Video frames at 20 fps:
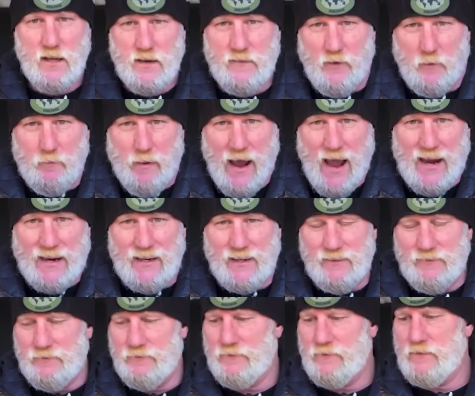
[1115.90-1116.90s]
For
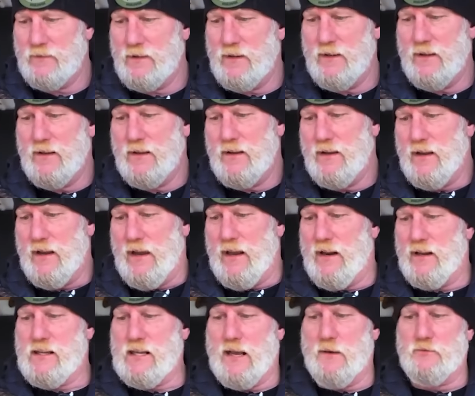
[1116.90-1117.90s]
packing, and
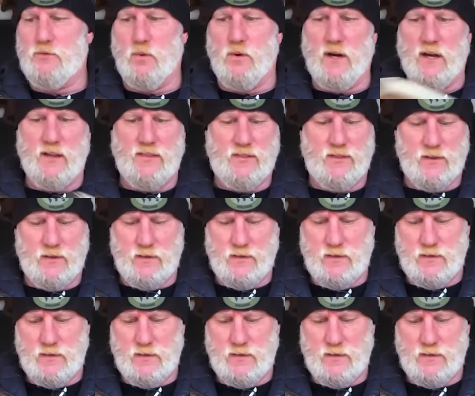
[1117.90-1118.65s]
it comes with